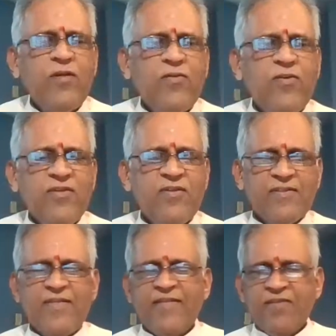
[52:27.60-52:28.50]
know what
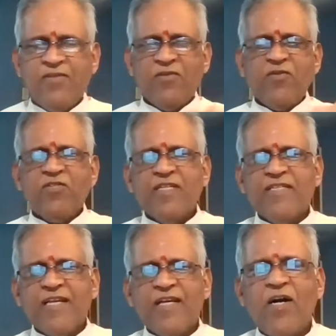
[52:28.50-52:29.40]
your question
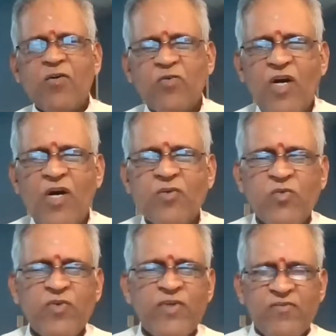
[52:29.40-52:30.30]
is, like how do
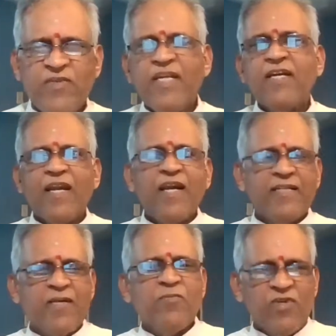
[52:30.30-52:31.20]
we
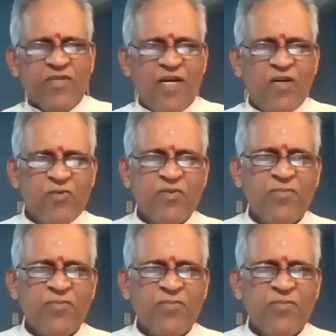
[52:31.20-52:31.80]
reconnect them, or how do we